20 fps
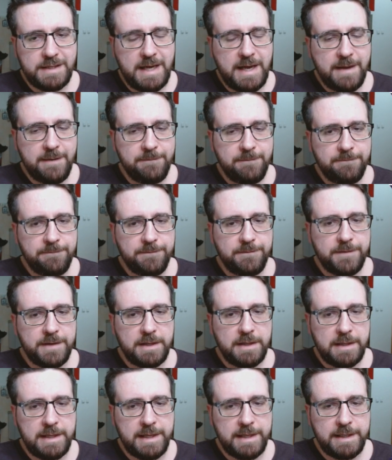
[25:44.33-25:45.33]
I
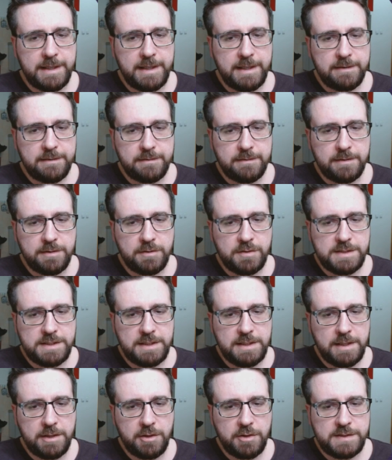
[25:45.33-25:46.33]
feel like you
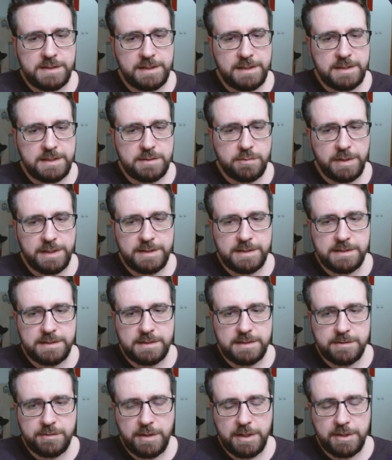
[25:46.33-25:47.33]
can see this one is
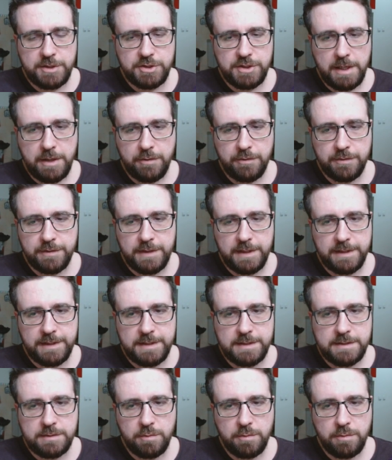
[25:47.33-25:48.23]
stretched out and this